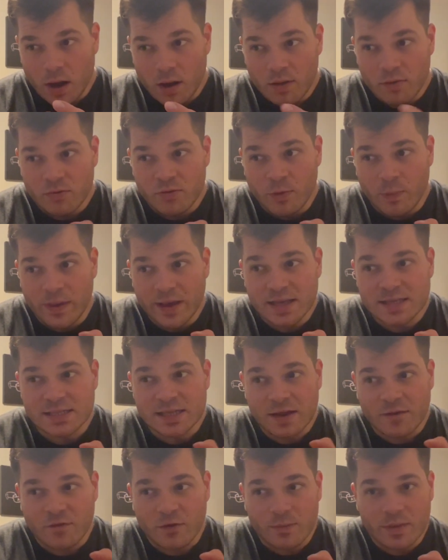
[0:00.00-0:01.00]
the biggest
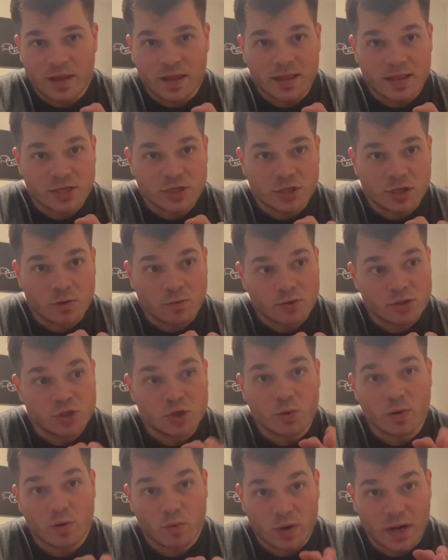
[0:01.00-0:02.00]
thing for me this year was
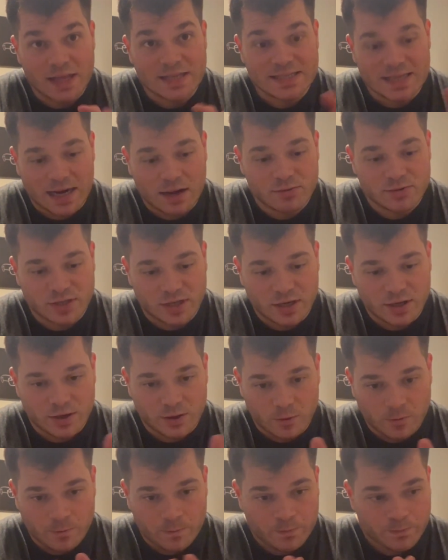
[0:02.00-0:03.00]
doing what I said I was going to
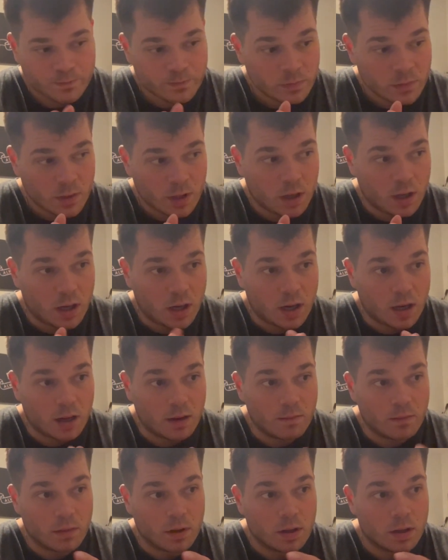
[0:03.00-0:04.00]
do.
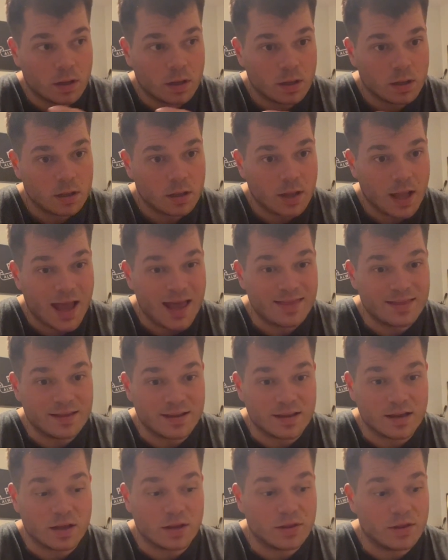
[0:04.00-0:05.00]
And
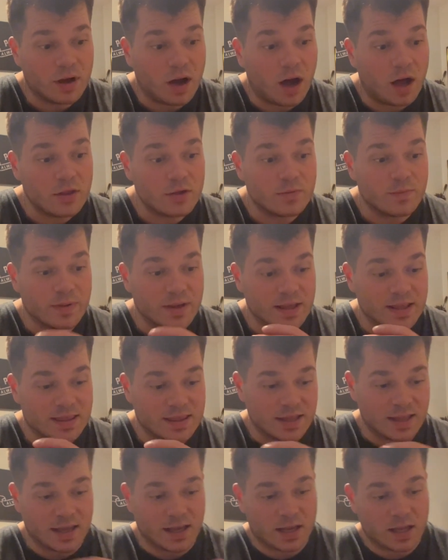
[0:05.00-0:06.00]
the other big
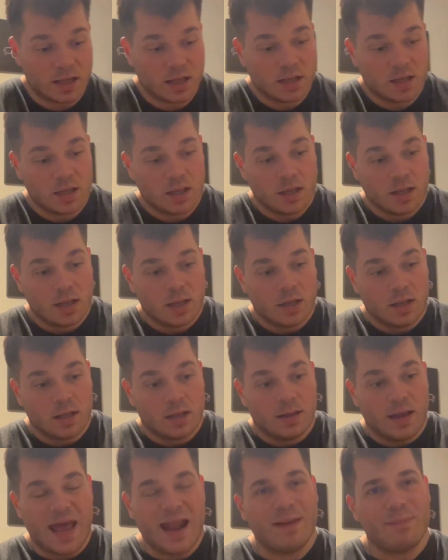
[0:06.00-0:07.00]
thing,
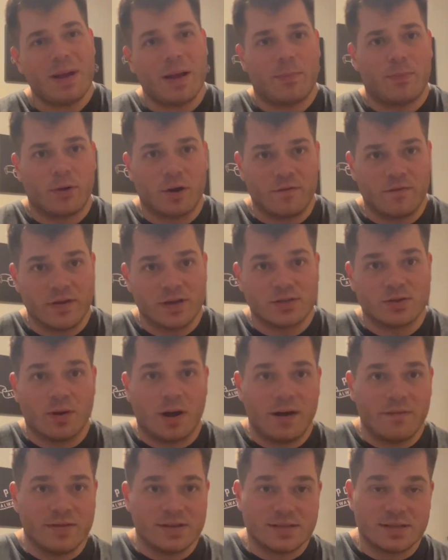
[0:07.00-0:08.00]
and I'm not perfect. So
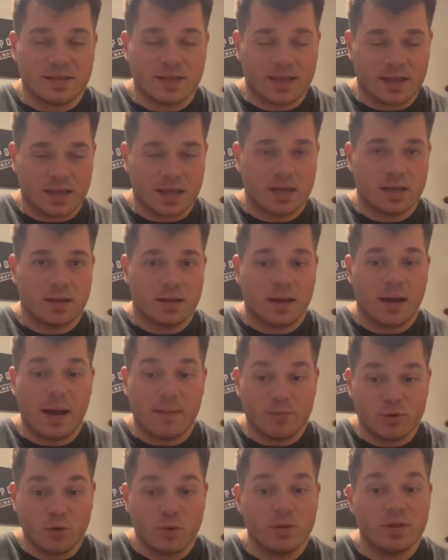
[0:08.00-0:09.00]
obviously, like,
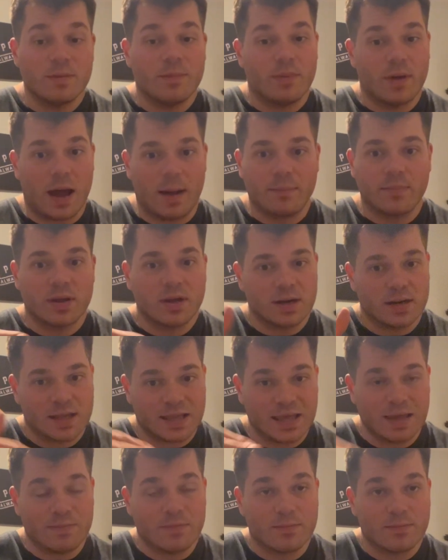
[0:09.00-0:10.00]
I'm going to
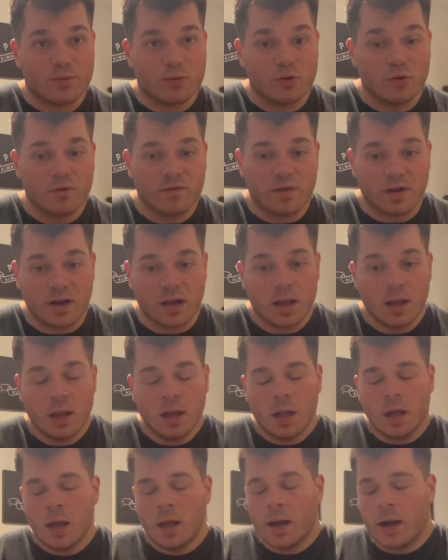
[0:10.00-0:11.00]
keep improving.
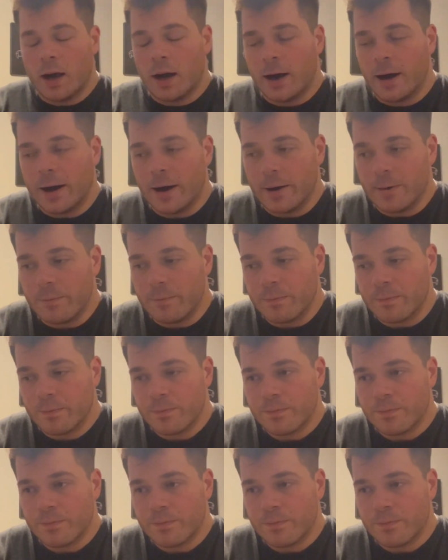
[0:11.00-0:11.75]
But